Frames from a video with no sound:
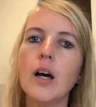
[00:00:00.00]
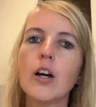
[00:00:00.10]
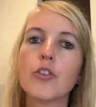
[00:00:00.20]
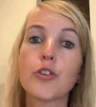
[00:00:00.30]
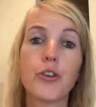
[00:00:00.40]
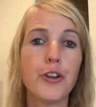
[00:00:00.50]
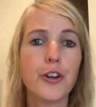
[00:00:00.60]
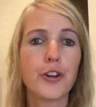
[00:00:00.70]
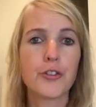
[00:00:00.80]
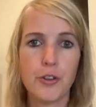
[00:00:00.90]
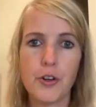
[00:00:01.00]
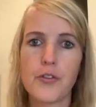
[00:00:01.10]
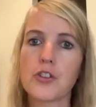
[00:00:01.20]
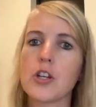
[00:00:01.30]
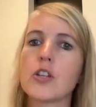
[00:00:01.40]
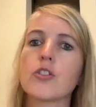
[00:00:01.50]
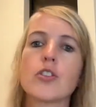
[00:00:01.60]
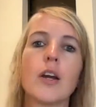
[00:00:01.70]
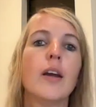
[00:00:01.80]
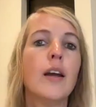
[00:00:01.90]
through your services.
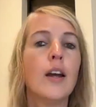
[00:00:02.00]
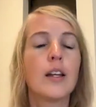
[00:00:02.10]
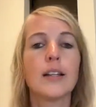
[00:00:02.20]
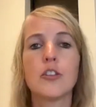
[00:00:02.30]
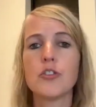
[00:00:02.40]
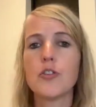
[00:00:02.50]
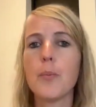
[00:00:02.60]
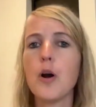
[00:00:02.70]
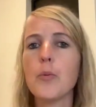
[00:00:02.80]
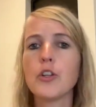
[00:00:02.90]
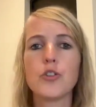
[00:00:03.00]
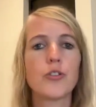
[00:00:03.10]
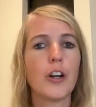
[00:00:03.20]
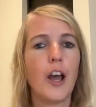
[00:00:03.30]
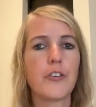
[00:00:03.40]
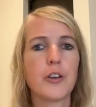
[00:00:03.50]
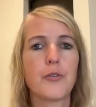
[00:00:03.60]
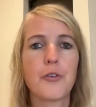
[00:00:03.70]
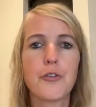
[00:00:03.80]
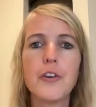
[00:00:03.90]
This is the moment you start asking
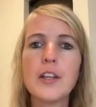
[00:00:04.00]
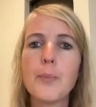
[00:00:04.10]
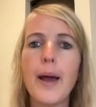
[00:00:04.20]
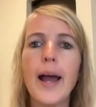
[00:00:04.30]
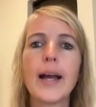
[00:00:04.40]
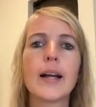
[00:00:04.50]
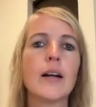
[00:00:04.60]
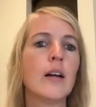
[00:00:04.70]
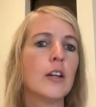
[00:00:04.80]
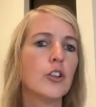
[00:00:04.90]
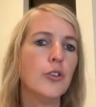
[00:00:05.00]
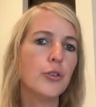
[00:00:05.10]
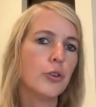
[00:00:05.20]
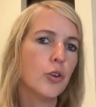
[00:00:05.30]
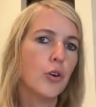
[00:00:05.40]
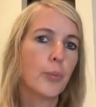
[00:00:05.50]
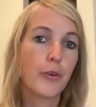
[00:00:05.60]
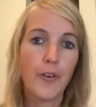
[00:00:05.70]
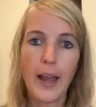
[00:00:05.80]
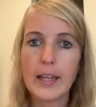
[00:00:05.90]
for feedback, you
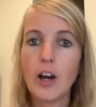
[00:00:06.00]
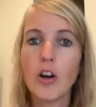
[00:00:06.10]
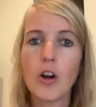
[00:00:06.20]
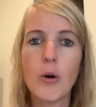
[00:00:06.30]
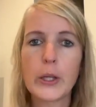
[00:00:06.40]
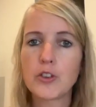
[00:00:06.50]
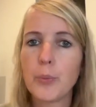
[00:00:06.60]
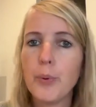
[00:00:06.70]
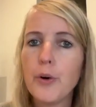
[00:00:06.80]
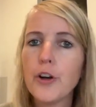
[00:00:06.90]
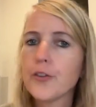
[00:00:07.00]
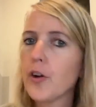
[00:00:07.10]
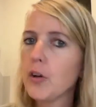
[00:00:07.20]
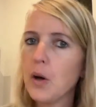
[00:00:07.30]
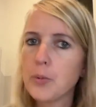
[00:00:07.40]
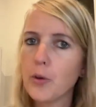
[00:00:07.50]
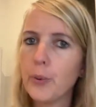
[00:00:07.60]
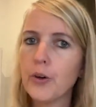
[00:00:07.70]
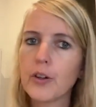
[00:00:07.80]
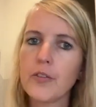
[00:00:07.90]
provide ongoing support, follow-up
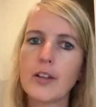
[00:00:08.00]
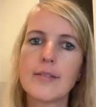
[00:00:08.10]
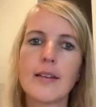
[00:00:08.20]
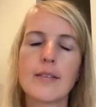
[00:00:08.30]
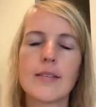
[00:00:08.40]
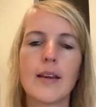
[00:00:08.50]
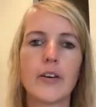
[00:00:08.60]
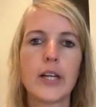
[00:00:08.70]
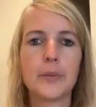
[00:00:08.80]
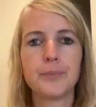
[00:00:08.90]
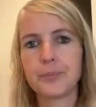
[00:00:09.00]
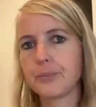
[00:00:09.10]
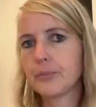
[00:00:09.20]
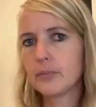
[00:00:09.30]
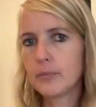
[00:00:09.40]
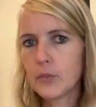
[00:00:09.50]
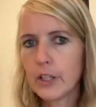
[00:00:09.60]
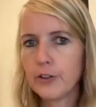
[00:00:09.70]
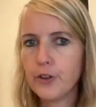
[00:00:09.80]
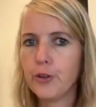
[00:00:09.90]
support if that's necessary.
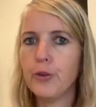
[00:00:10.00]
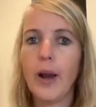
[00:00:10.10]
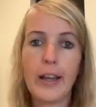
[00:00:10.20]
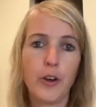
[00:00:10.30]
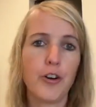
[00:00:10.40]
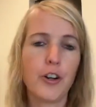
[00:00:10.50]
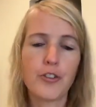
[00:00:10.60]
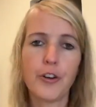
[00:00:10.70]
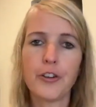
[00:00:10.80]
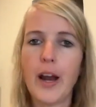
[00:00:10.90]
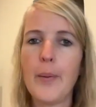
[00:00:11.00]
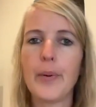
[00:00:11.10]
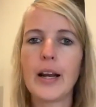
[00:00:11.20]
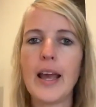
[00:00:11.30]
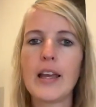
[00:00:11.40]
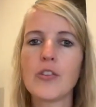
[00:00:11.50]
You encourage all your happy clients